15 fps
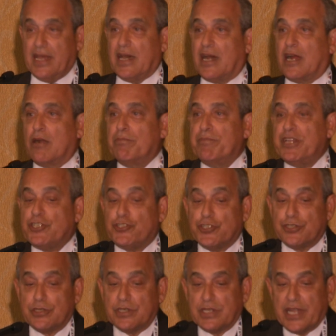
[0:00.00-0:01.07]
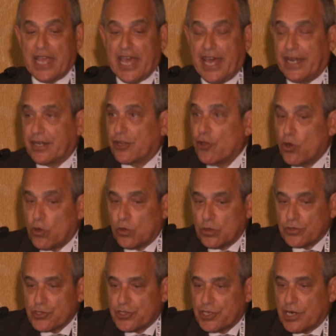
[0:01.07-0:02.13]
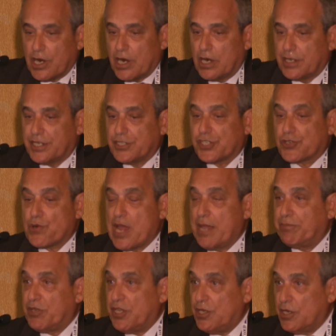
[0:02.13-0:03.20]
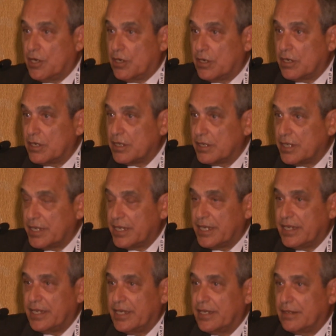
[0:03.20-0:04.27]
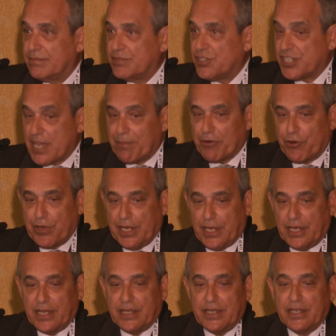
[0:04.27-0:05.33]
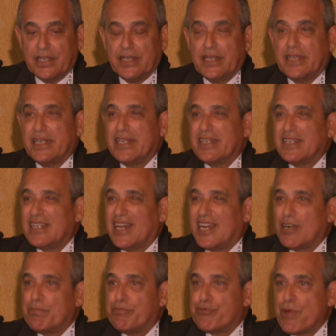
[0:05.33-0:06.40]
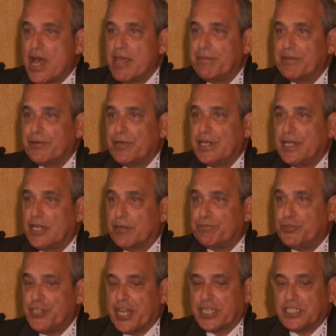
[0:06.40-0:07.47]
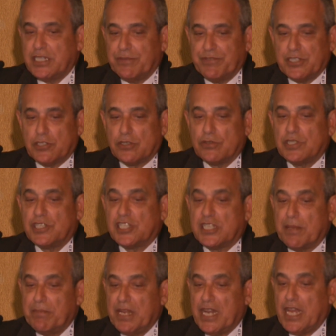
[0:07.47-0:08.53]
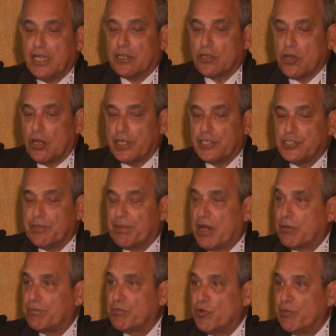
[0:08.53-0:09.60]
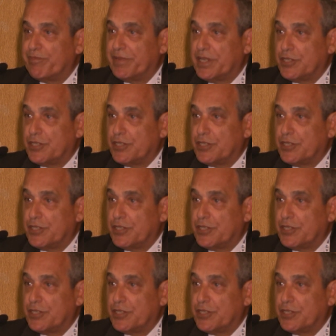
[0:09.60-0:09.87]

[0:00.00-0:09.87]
Our mission and goals are described here in summary. Our primary objective is to disseminate knowledge about movement